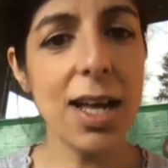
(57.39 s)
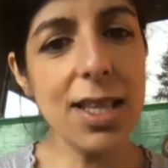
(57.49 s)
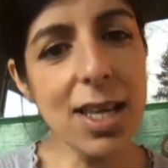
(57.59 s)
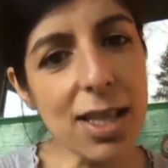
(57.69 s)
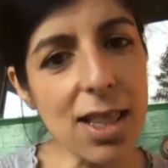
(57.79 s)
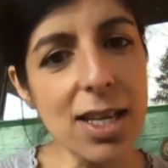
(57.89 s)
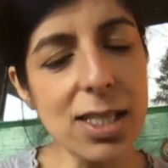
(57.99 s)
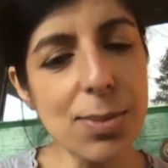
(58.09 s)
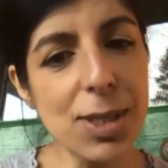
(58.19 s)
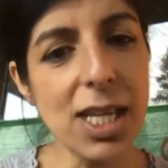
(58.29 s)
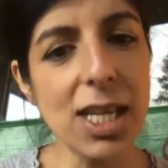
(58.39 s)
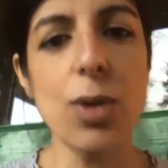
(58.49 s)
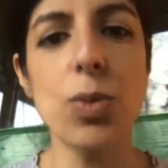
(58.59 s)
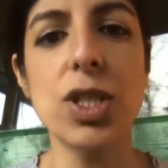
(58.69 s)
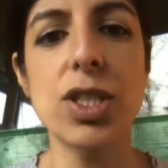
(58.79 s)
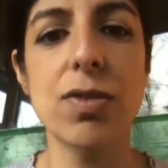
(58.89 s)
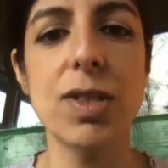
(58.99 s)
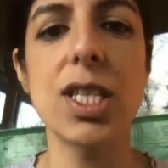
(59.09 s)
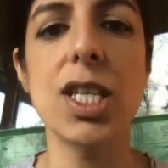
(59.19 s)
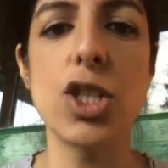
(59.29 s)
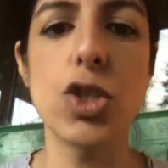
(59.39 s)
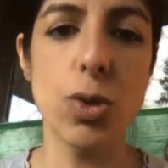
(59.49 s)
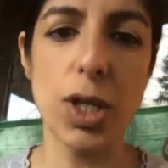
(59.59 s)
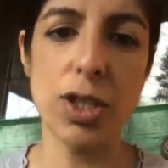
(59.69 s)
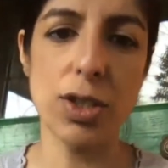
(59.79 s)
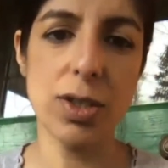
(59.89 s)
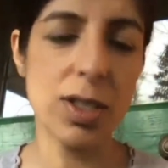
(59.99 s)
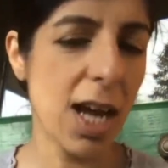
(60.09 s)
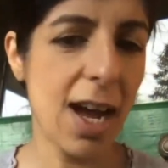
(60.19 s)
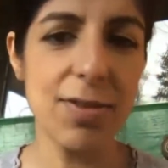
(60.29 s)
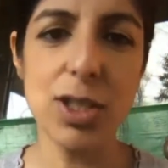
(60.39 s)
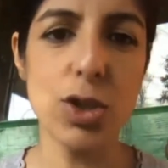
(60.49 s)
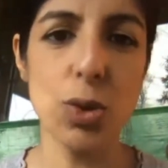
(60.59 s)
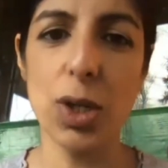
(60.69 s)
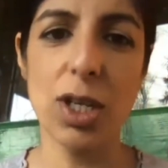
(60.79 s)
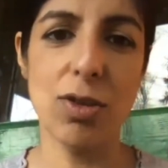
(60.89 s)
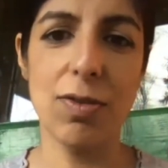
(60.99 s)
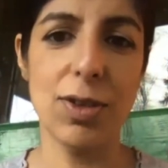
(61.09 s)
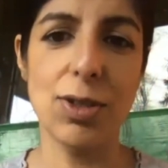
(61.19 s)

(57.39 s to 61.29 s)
And then the other 30%, I want you to really enjoy and have the joy in your